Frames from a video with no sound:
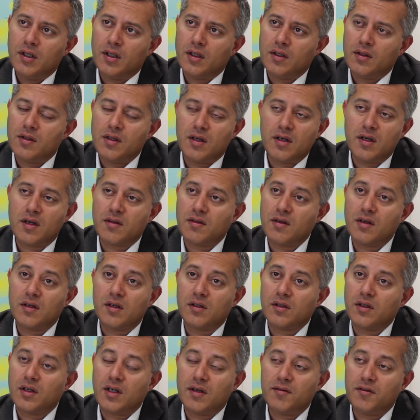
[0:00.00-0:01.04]
uh, they I
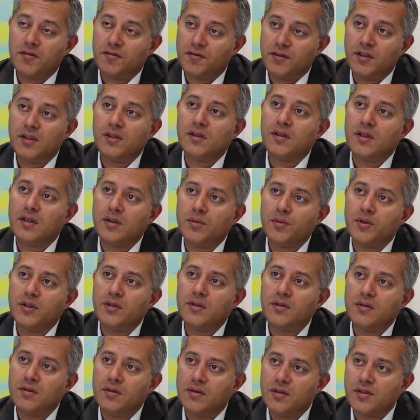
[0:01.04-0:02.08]
think are going to have a field day
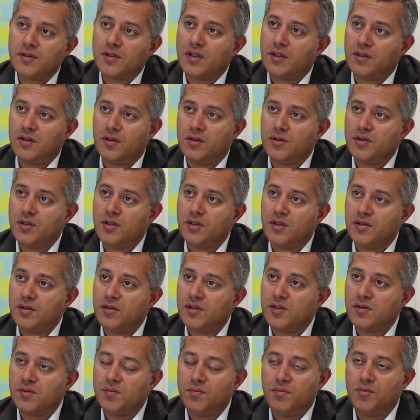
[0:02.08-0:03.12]
with this technology because
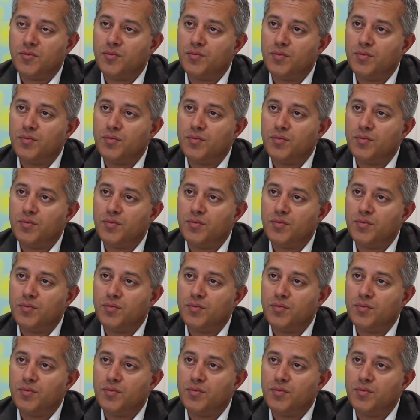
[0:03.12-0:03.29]
it's